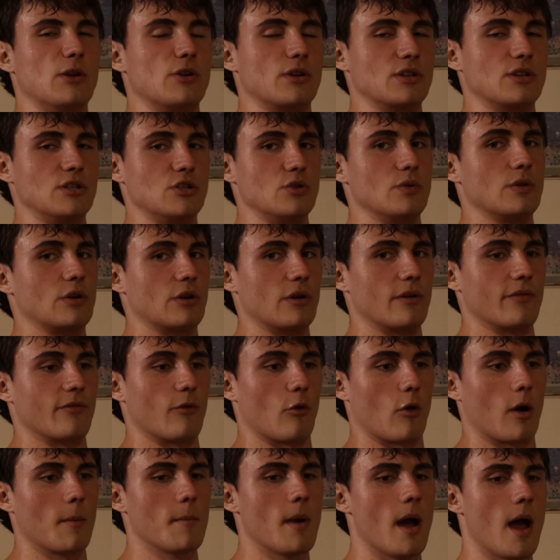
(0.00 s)
that you can do in good
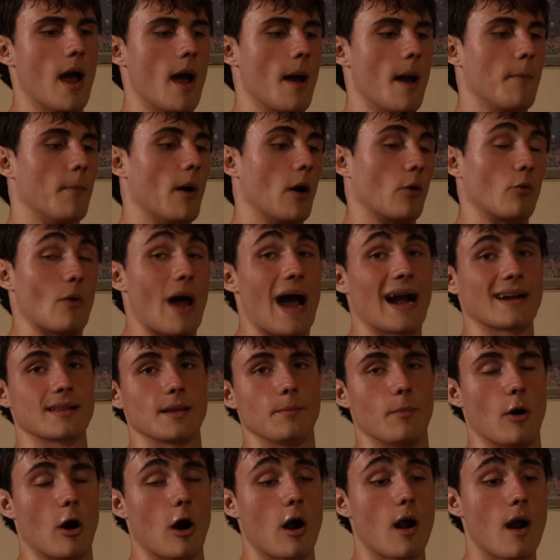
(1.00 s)
form, but rack
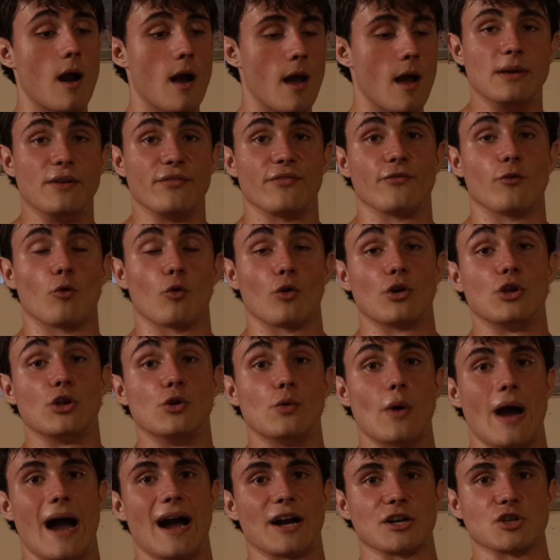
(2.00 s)
the bar before
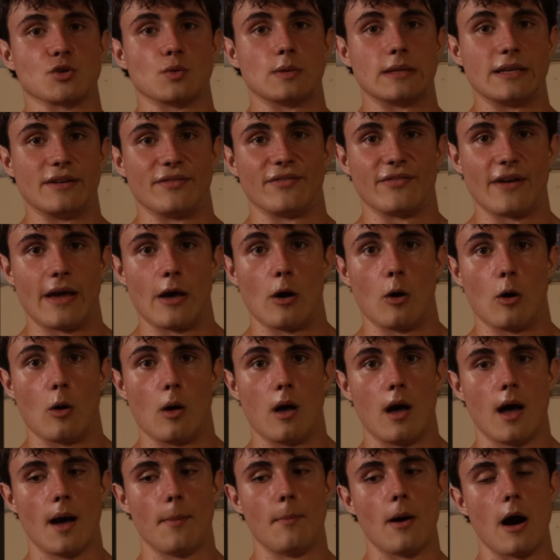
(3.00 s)
you actually
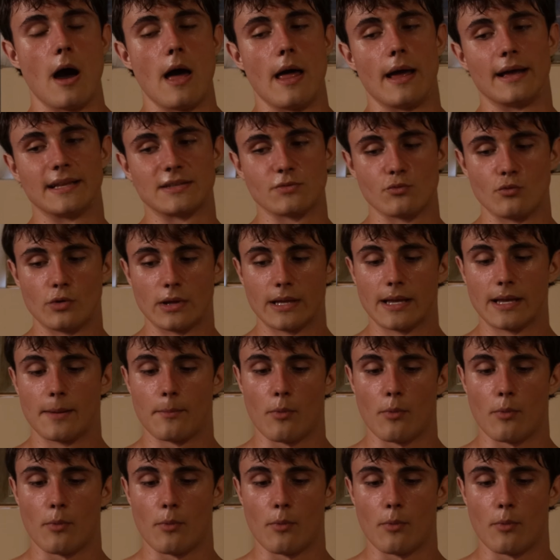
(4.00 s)
fail. But it's really